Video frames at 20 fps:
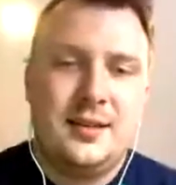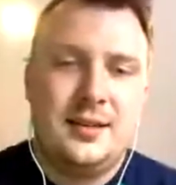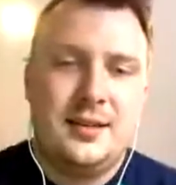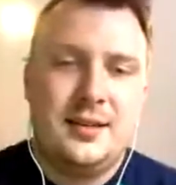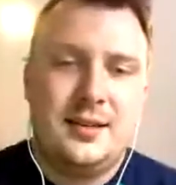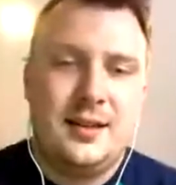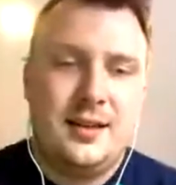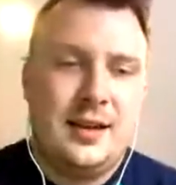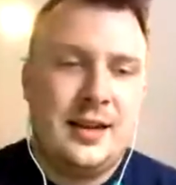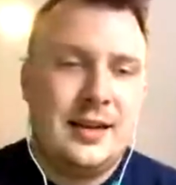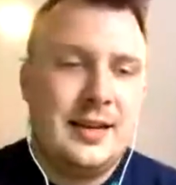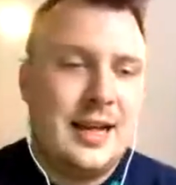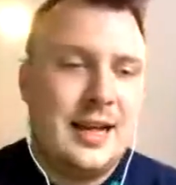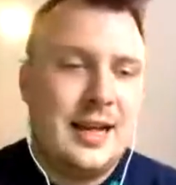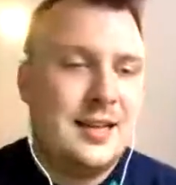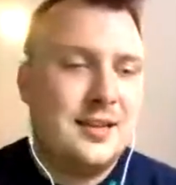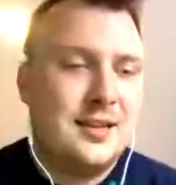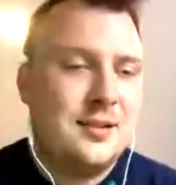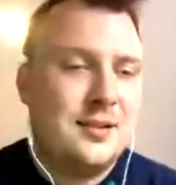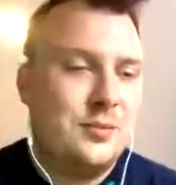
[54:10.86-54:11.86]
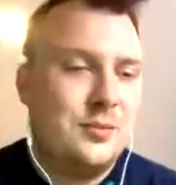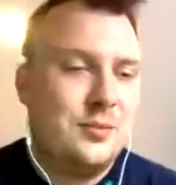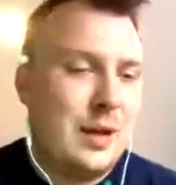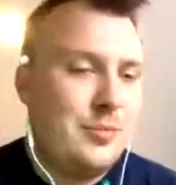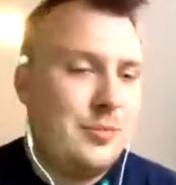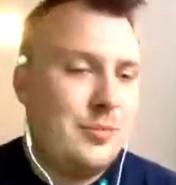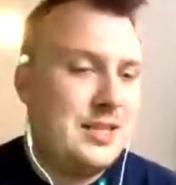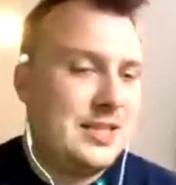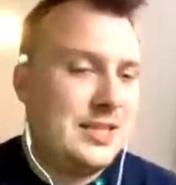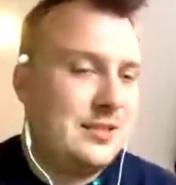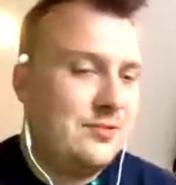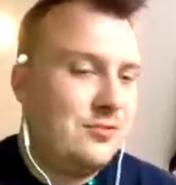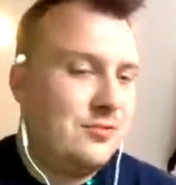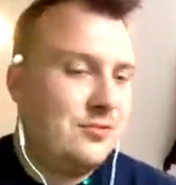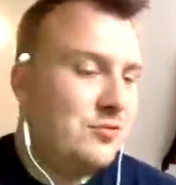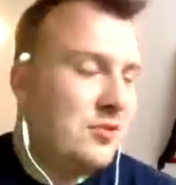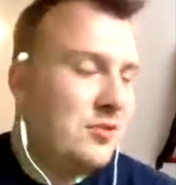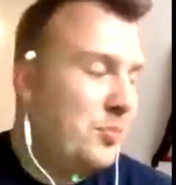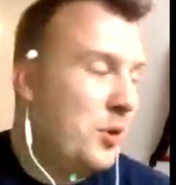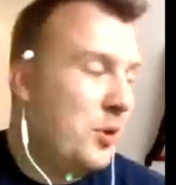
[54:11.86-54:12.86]
And that basically
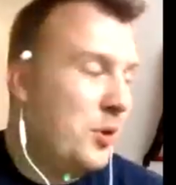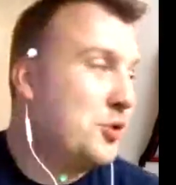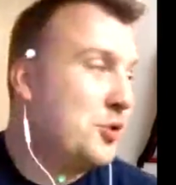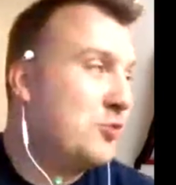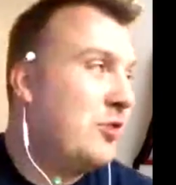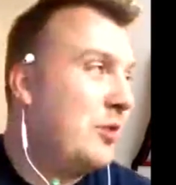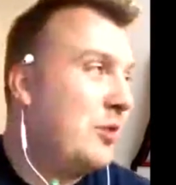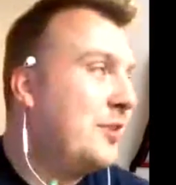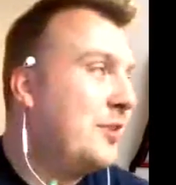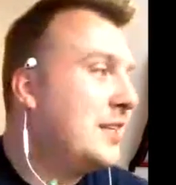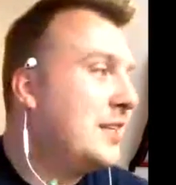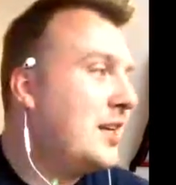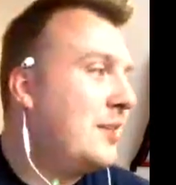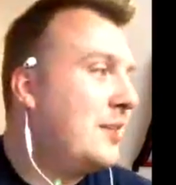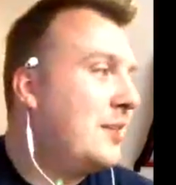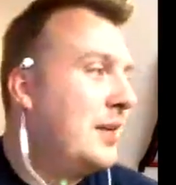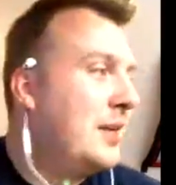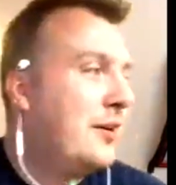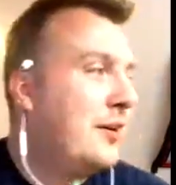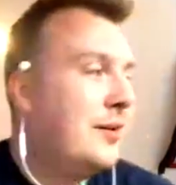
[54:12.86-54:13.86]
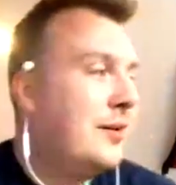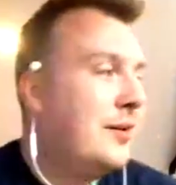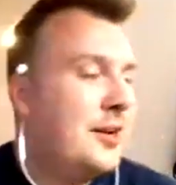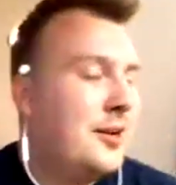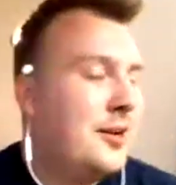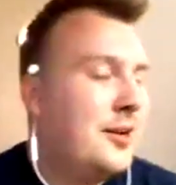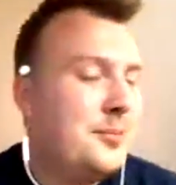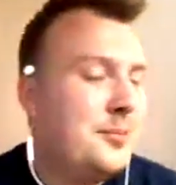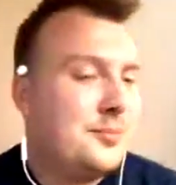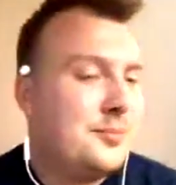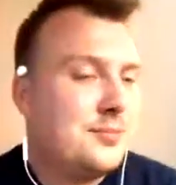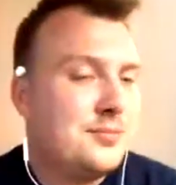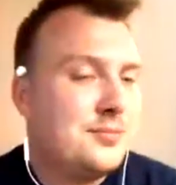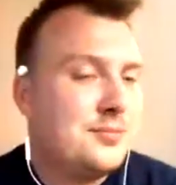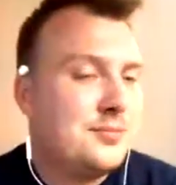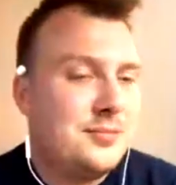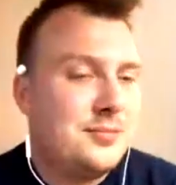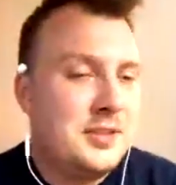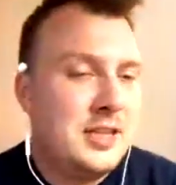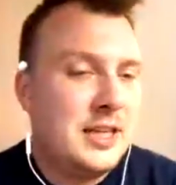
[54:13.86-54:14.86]
marks wrap things up now.
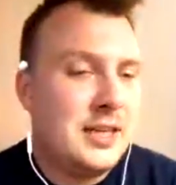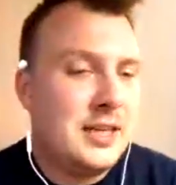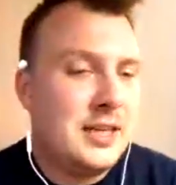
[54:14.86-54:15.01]
Yeah.